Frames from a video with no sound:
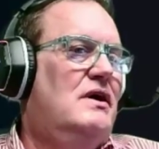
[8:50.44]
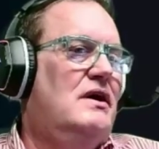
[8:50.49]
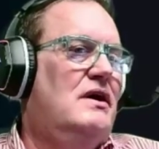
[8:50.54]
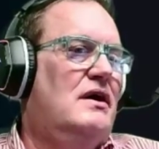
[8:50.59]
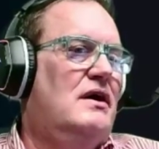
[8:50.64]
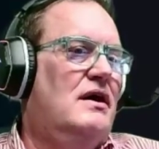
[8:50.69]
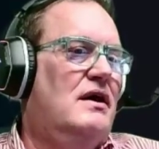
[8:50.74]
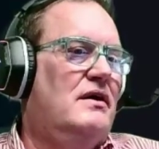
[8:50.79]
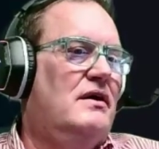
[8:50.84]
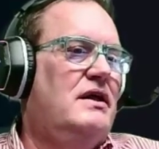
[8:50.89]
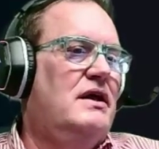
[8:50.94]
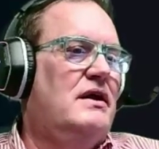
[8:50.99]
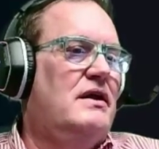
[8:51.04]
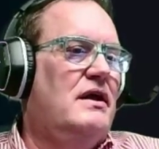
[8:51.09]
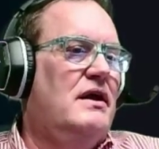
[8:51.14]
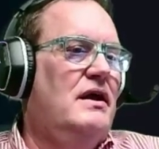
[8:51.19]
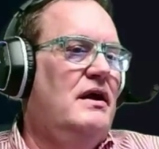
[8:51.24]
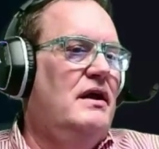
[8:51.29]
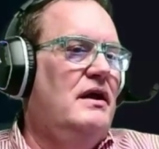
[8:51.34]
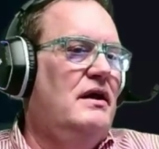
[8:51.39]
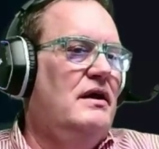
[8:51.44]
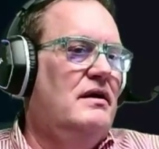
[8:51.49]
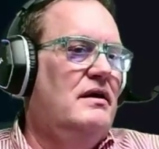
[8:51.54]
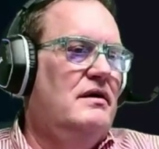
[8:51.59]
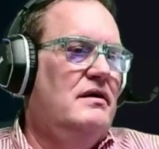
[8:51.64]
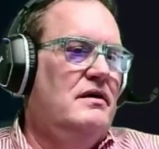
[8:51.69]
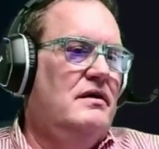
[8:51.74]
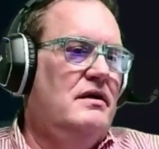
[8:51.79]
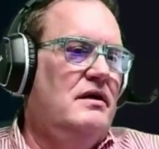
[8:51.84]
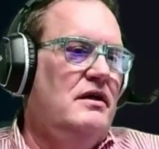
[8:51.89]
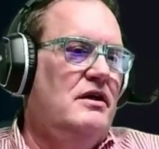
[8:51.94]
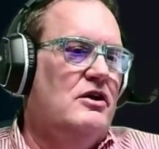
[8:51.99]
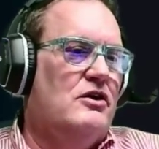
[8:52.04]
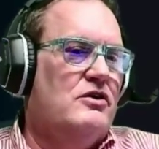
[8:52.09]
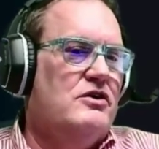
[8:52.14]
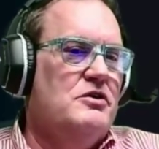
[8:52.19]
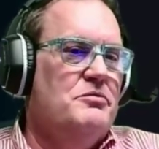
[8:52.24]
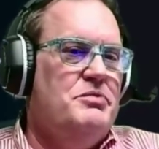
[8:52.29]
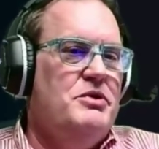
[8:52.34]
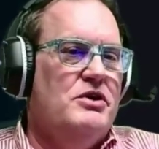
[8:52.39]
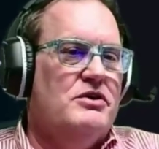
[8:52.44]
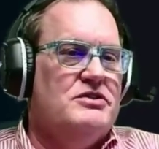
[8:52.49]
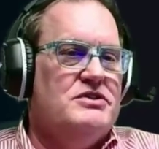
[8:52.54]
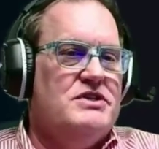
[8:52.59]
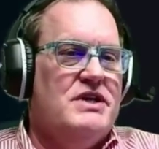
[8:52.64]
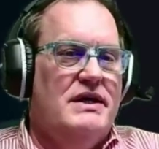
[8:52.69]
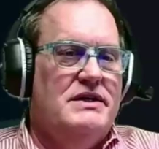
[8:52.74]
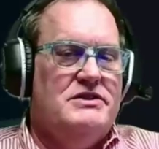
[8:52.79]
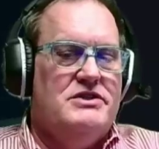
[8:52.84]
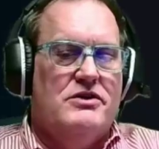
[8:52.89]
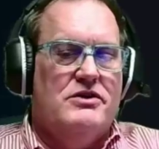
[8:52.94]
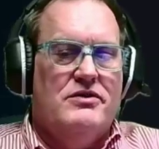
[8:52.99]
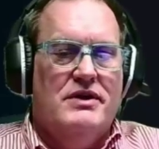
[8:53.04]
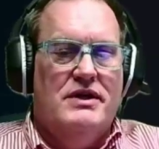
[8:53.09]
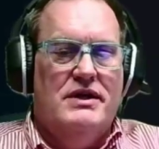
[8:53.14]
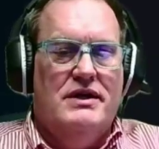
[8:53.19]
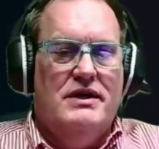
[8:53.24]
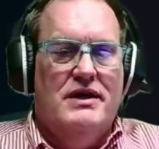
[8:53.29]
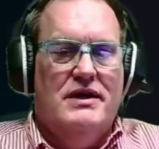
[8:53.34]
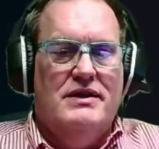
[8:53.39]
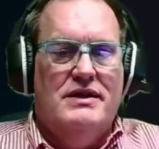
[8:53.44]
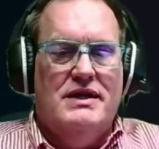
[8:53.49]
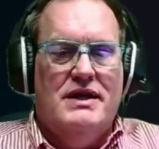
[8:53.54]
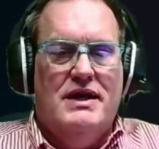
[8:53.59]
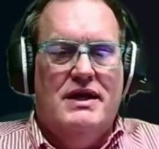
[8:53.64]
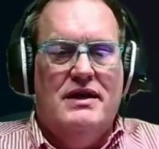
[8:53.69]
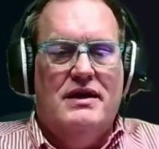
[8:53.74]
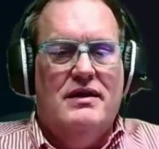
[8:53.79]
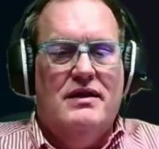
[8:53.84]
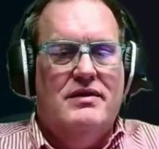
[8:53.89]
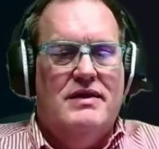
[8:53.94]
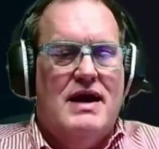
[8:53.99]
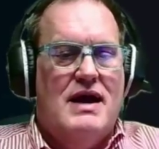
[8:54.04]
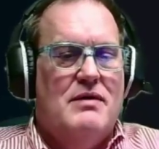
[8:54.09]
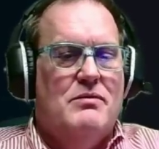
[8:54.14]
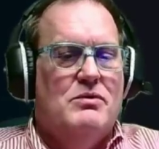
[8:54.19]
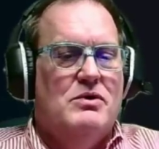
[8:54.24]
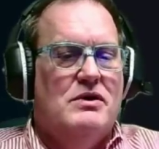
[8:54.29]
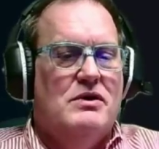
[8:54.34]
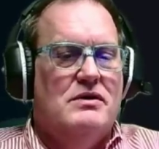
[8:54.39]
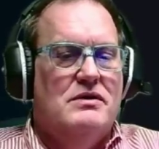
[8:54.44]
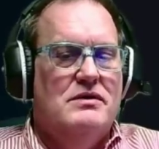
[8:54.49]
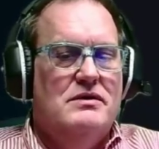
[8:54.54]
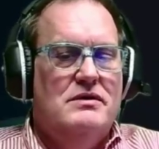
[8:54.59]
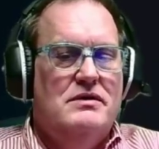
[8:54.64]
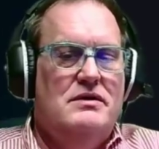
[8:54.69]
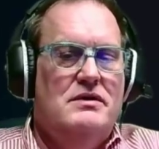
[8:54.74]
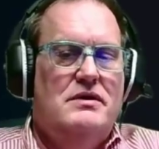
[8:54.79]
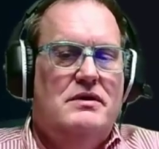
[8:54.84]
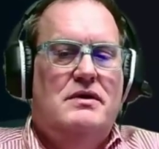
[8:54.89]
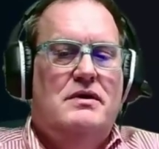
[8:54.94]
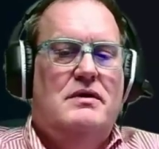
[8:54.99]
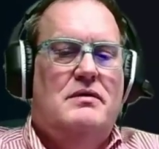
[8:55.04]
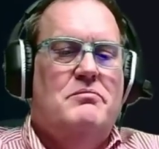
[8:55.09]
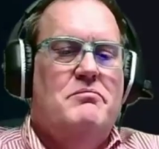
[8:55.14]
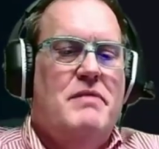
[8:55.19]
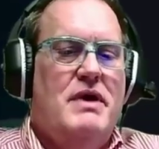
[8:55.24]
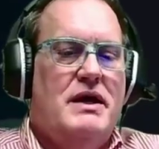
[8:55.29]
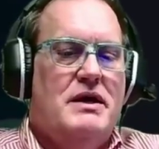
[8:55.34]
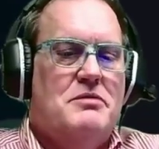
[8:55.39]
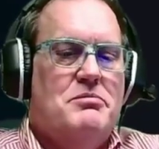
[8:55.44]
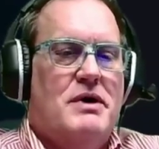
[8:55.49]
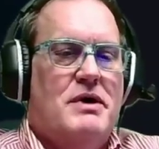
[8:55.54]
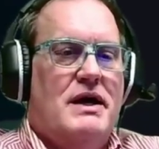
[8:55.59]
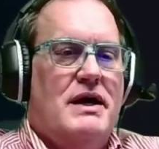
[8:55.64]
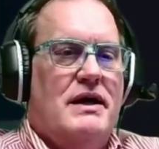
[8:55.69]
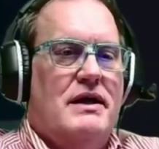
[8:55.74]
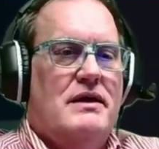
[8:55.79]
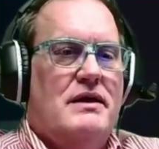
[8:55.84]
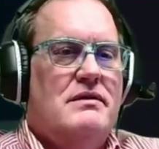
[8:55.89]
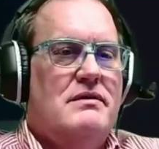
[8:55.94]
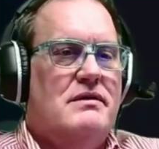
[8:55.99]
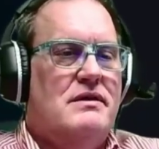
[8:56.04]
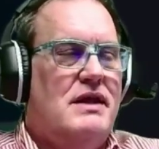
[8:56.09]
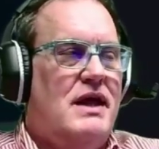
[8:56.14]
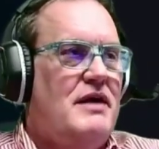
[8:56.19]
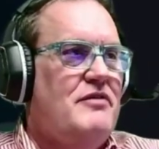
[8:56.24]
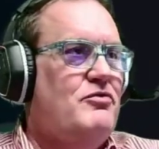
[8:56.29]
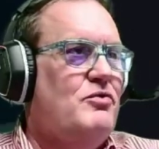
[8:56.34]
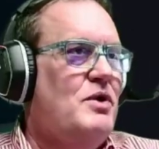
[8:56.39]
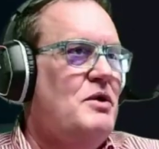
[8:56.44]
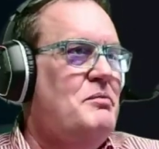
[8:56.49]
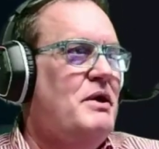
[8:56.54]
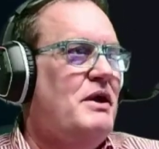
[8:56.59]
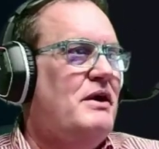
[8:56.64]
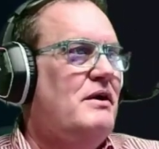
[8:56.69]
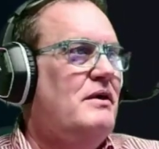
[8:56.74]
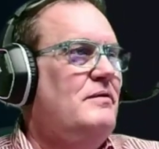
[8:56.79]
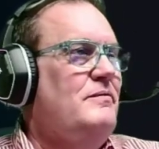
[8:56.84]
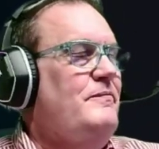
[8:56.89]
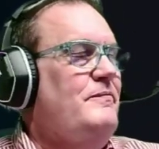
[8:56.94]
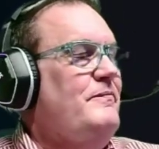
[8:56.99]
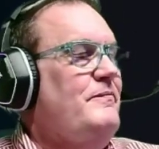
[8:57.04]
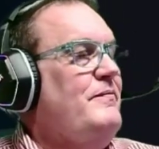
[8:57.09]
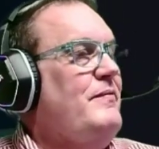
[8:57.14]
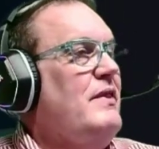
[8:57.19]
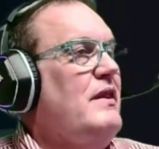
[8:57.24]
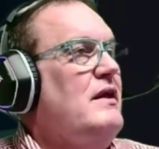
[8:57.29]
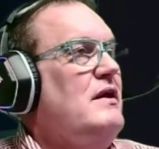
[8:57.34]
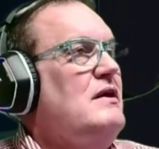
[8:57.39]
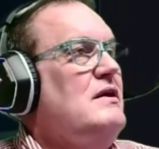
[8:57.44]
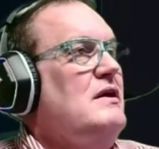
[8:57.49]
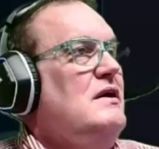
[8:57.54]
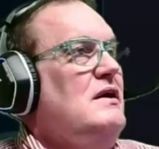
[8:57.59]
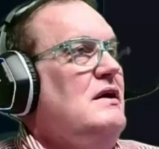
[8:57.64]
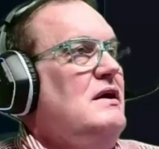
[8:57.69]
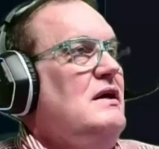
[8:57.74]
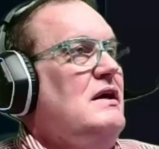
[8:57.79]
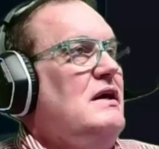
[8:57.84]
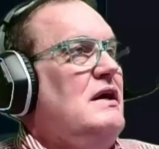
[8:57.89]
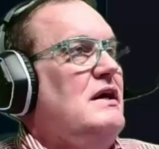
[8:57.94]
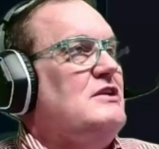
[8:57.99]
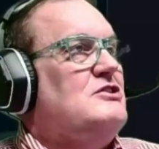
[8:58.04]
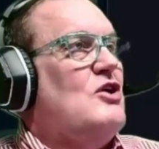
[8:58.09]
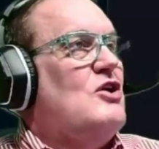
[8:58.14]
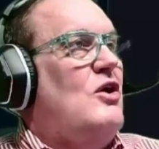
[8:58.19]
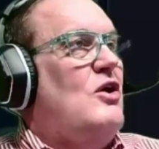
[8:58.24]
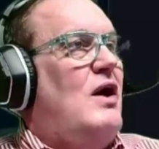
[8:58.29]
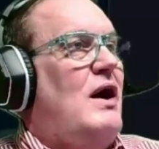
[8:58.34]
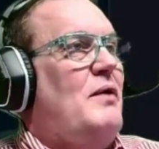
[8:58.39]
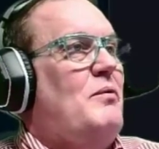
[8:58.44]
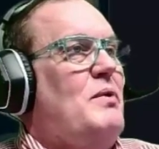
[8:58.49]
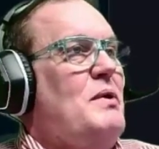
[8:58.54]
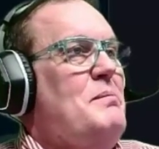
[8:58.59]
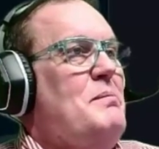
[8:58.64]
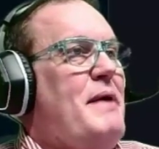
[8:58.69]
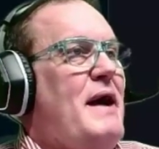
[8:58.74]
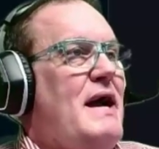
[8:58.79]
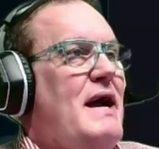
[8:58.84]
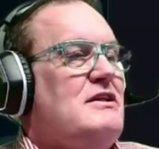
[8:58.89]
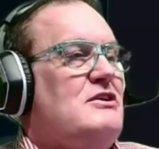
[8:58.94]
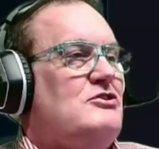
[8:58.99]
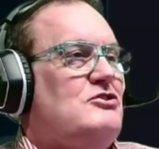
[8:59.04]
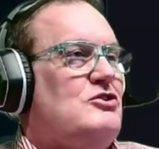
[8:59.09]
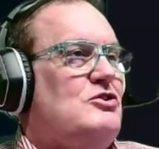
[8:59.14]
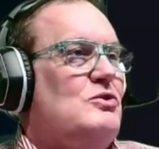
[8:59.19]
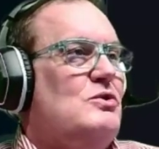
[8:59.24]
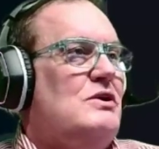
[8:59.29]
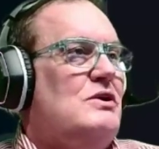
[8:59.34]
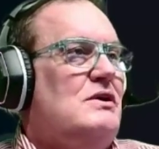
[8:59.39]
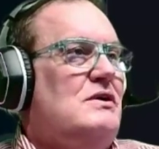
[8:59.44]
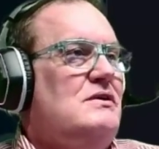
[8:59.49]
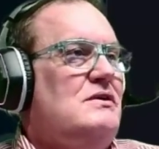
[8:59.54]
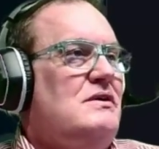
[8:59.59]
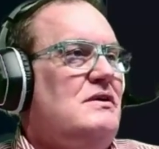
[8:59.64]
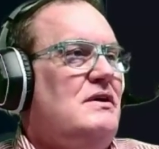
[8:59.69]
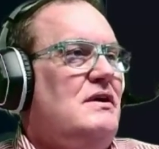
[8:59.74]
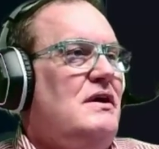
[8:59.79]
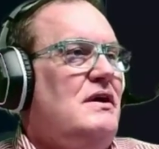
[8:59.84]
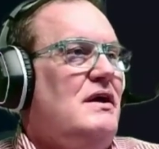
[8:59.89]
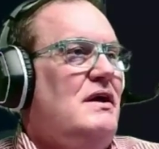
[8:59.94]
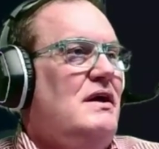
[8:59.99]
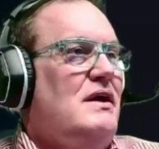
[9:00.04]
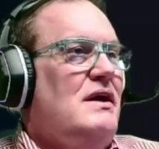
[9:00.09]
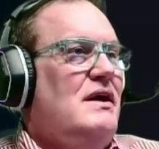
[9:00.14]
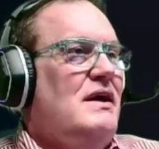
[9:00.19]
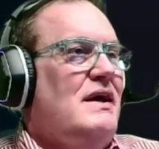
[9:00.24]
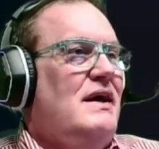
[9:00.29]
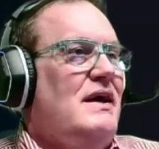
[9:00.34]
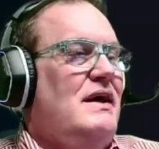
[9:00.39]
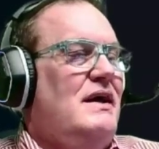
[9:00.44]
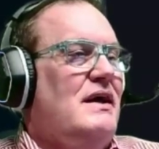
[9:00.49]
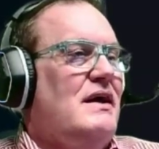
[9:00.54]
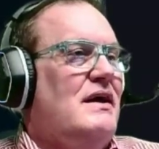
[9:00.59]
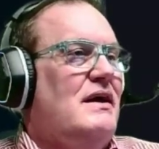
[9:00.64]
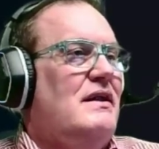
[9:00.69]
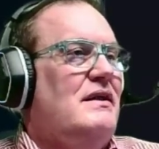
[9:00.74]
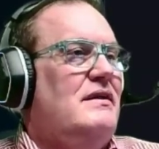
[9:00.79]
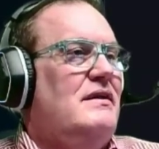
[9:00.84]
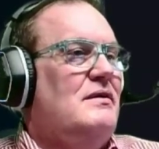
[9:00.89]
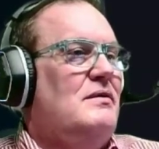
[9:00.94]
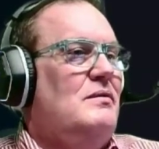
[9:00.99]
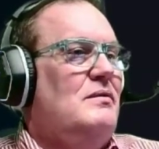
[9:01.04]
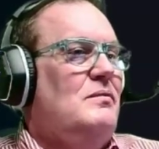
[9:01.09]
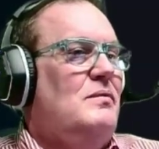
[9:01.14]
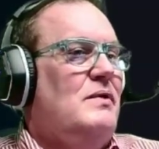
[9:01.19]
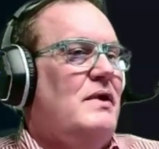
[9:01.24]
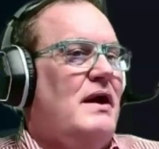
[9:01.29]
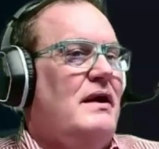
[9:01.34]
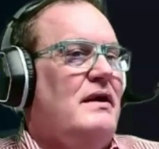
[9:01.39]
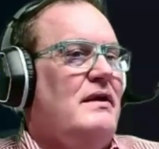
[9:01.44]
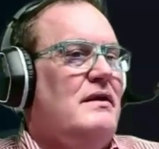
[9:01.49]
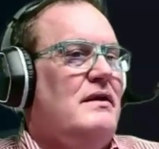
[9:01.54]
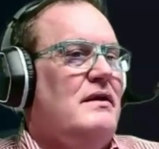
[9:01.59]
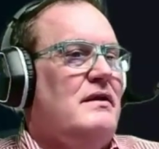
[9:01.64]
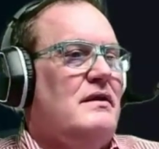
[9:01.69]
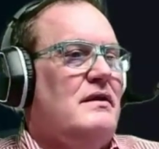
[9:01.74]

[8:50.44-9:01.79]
I'll get a computer science degree, and then that will make my life way better. And so I went back to school, and the